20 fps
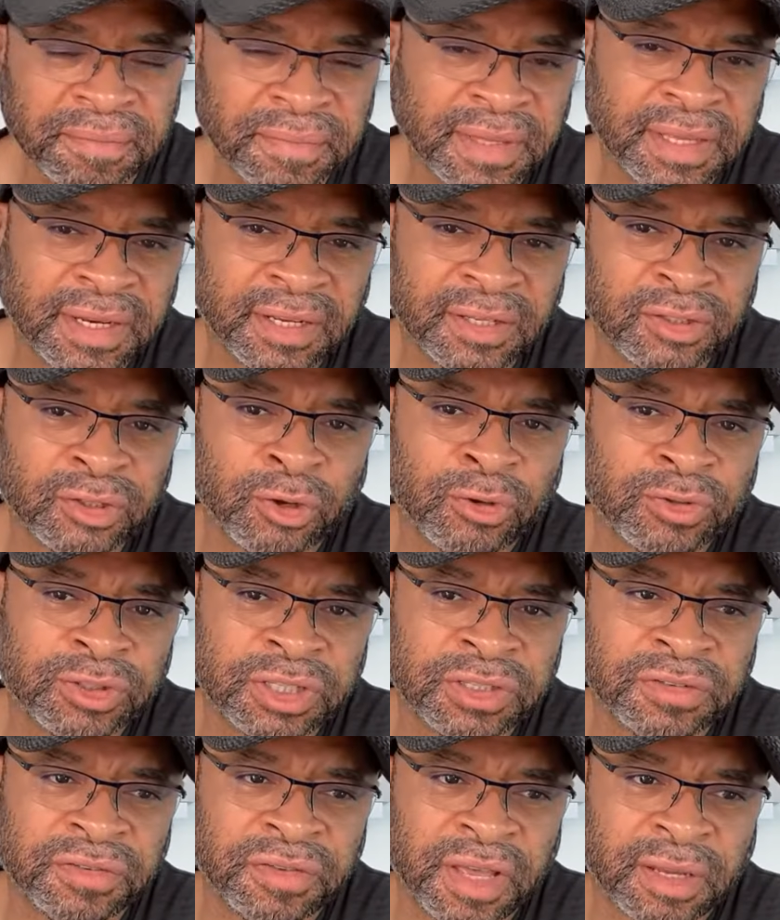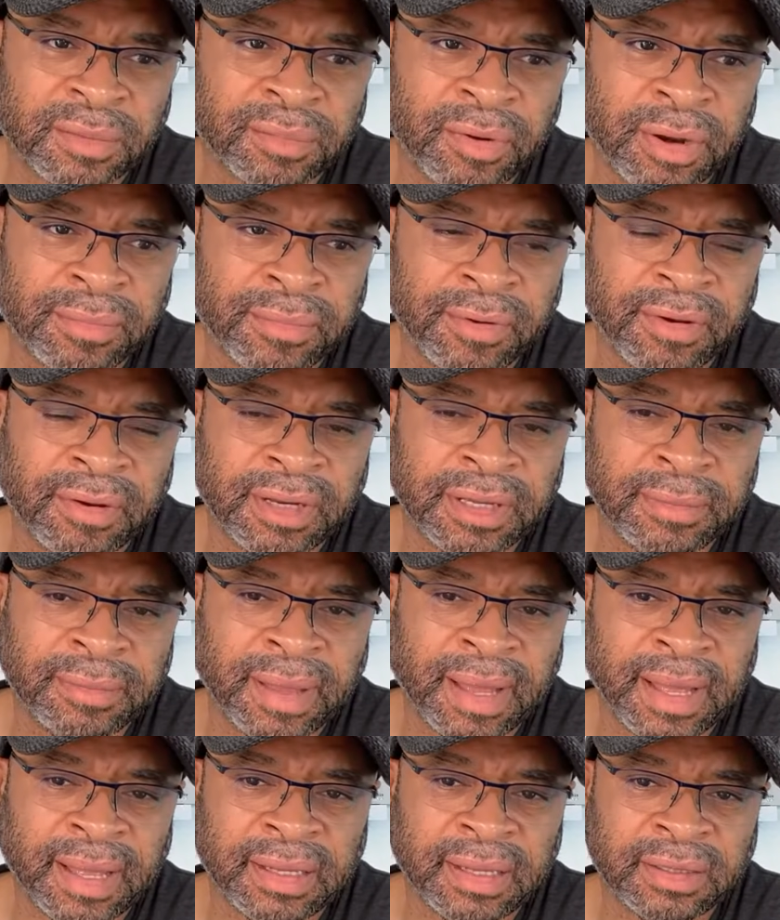it exerts its effect primarily
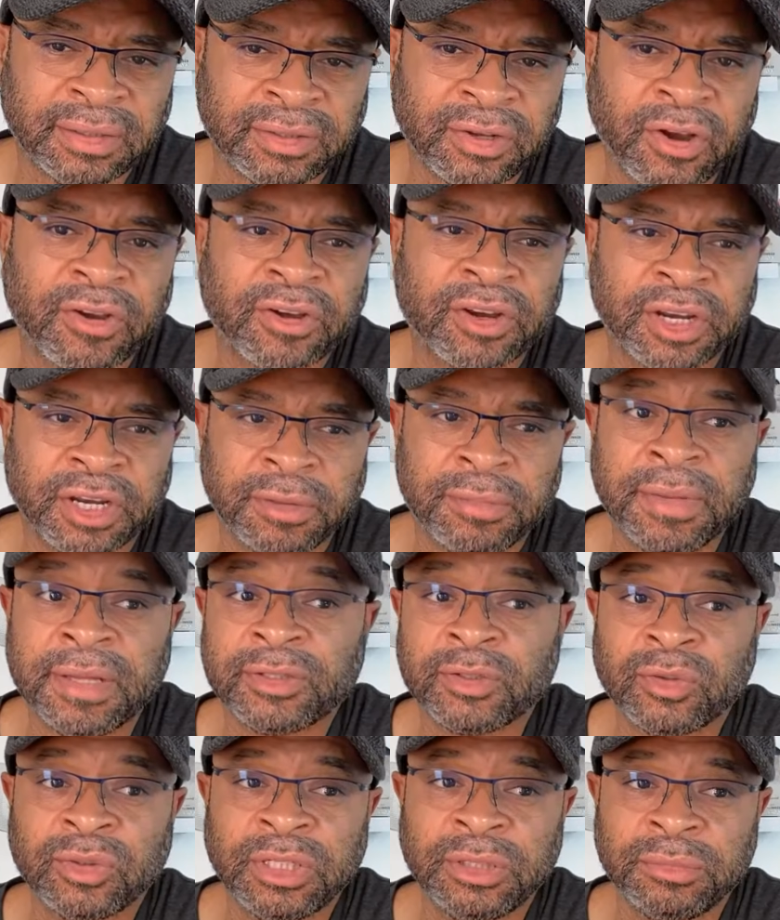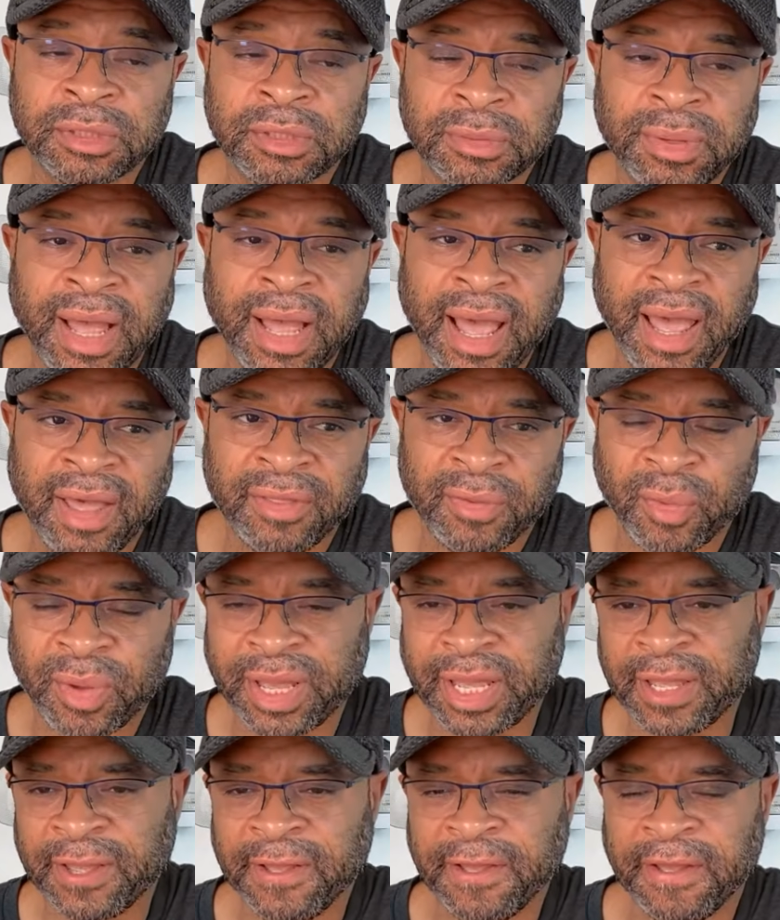by targeting the Mesolimbic
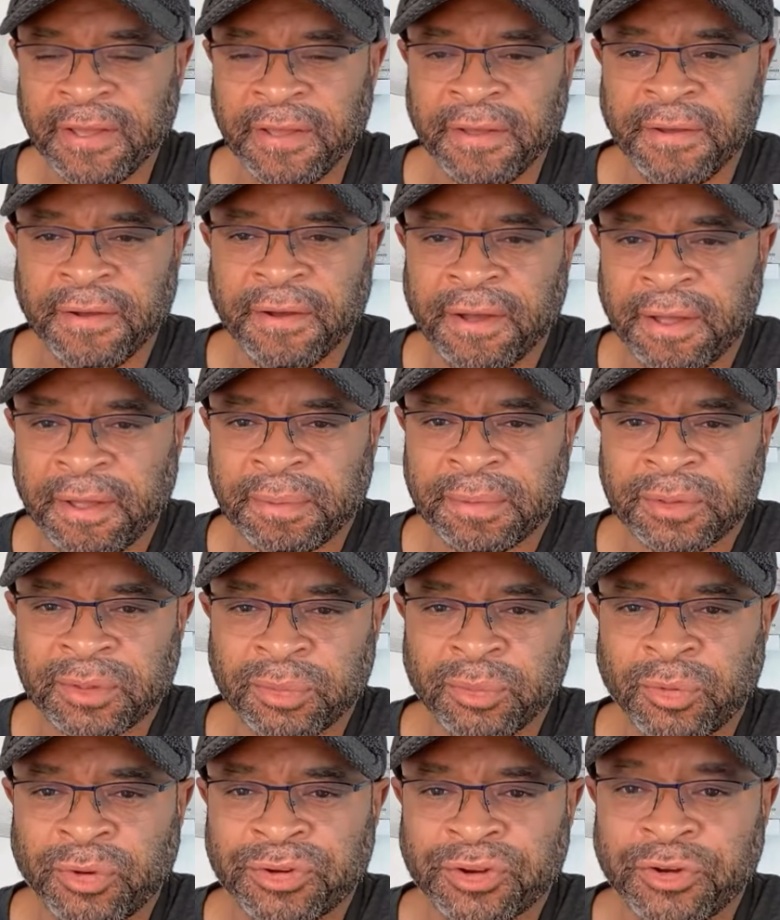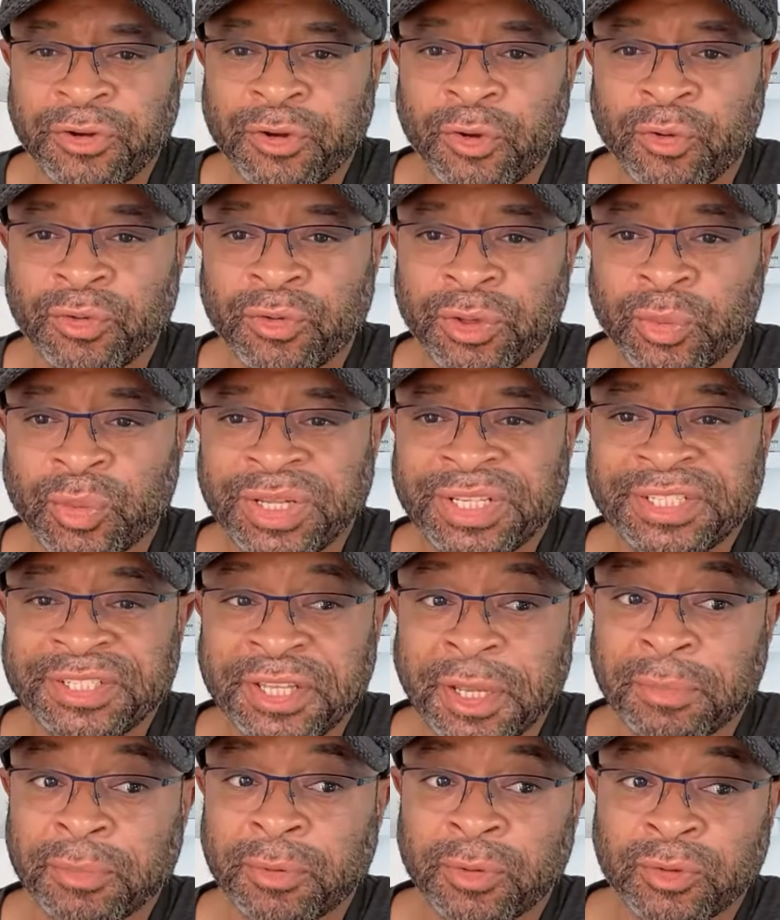pathway. It's important to know the
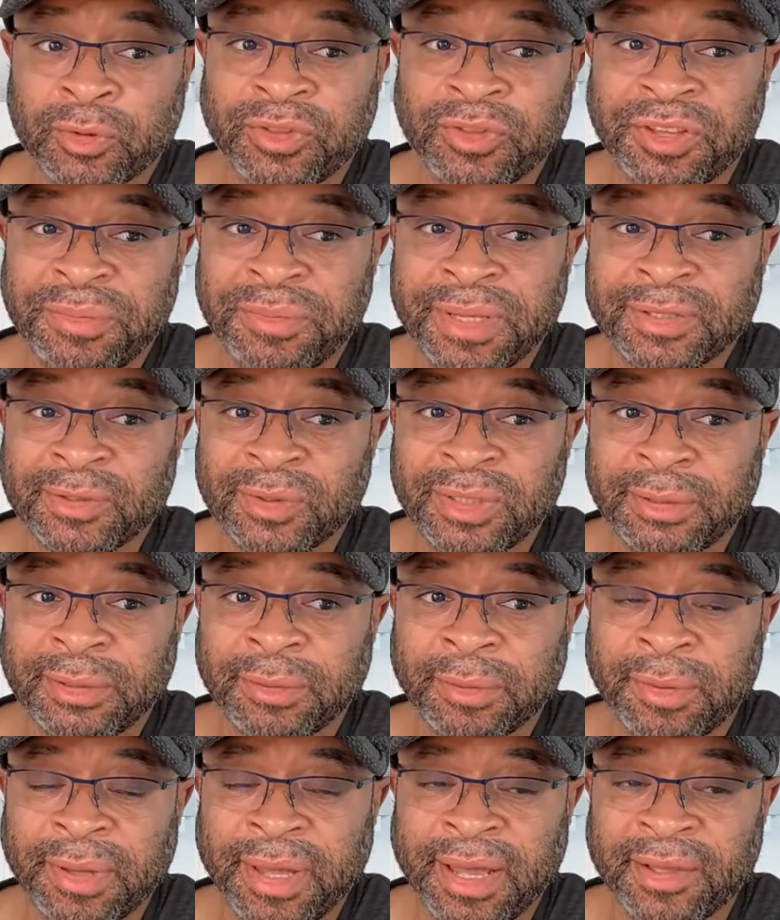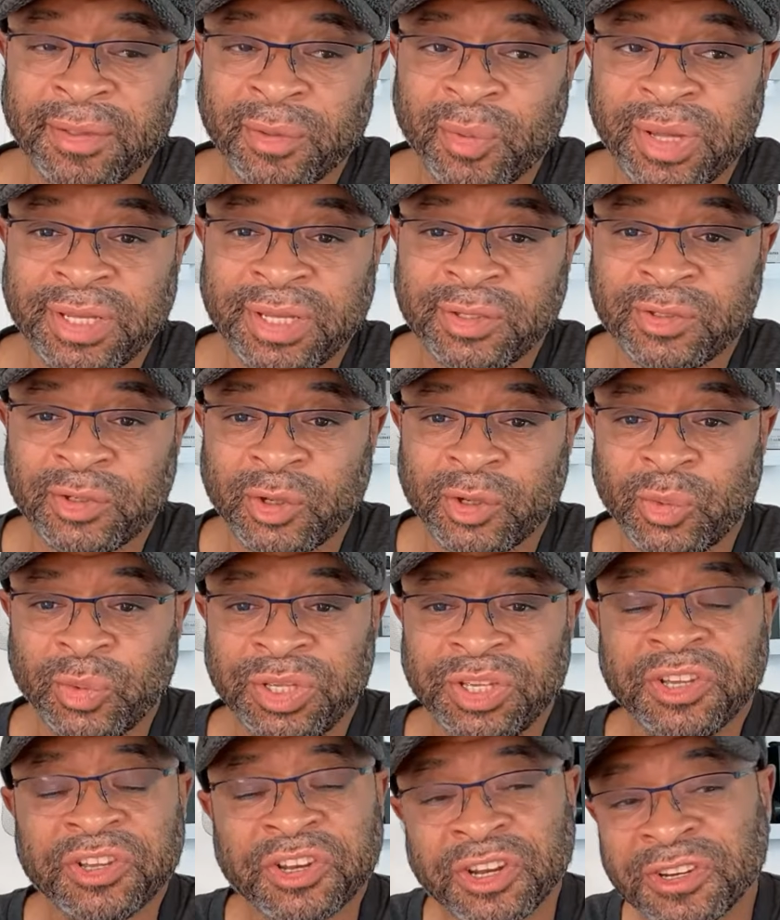receptors on the Mesolimbic pathway so
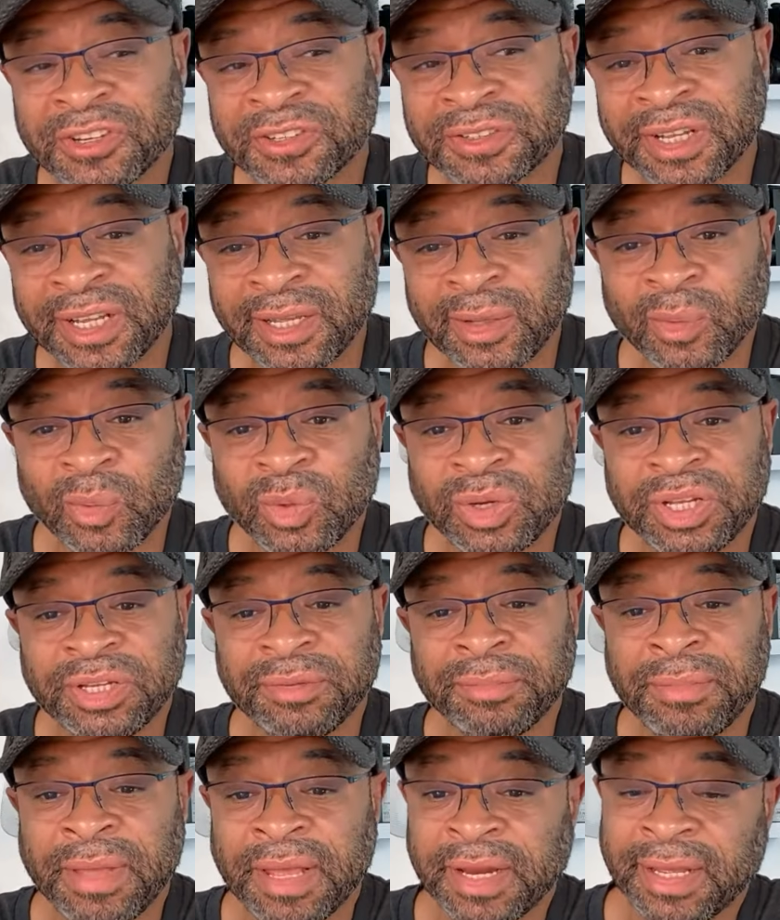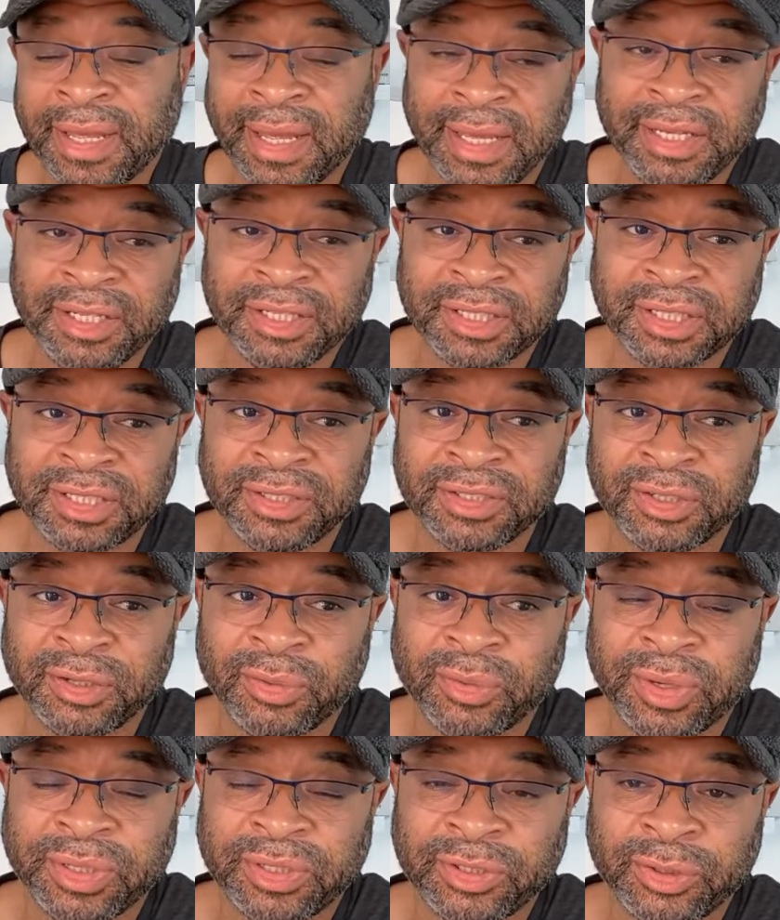we can understand what medications or
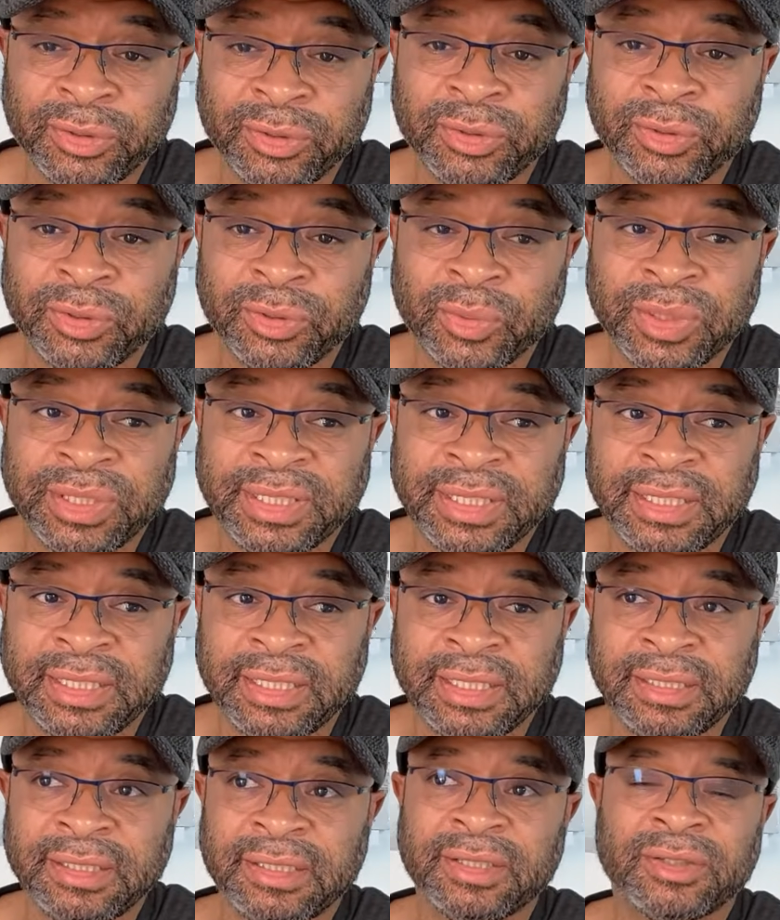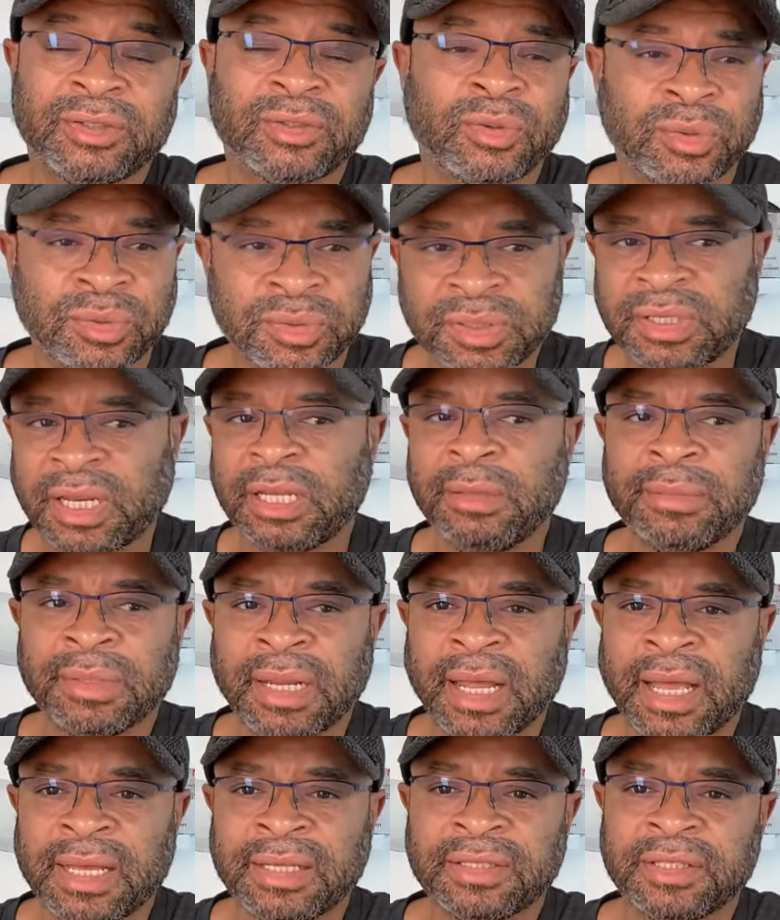what tools we need to sort of
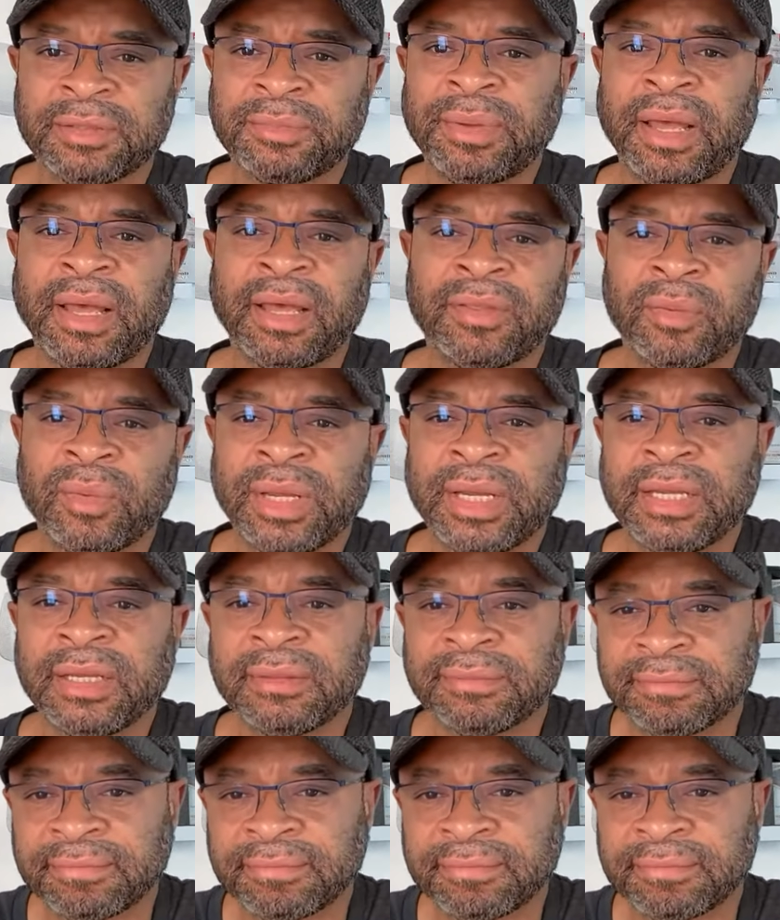stabilize this pathway.